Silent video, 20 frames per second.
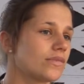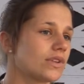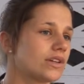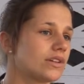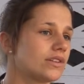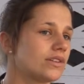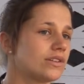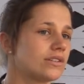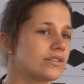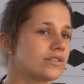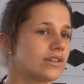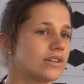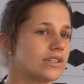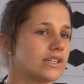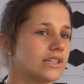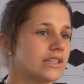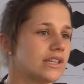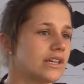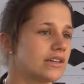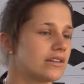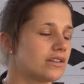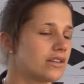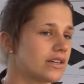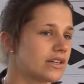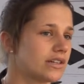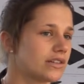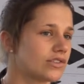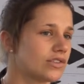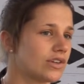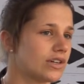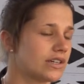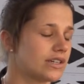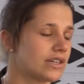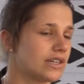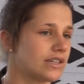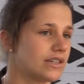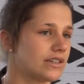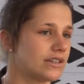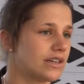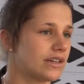Not only that, like try and
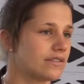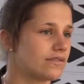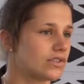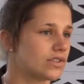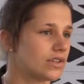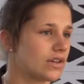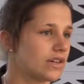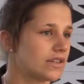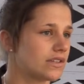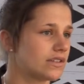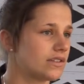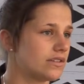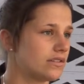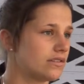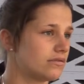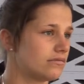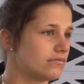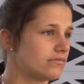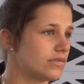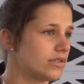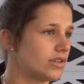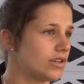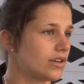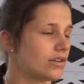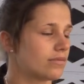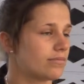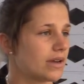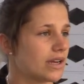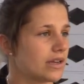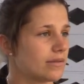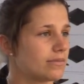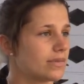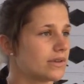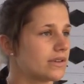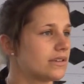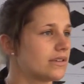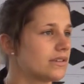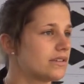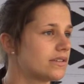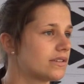get it advertised in, you know,
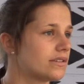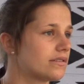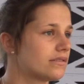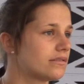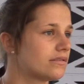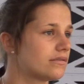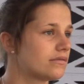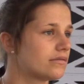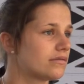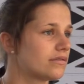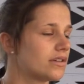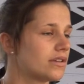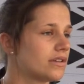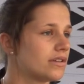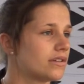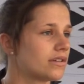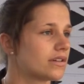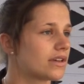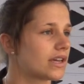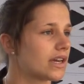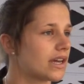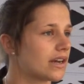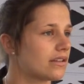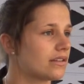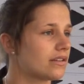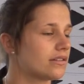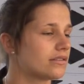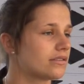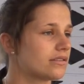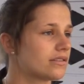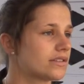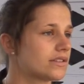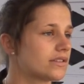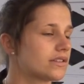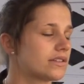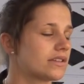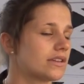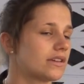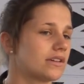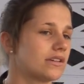papers and catalogues,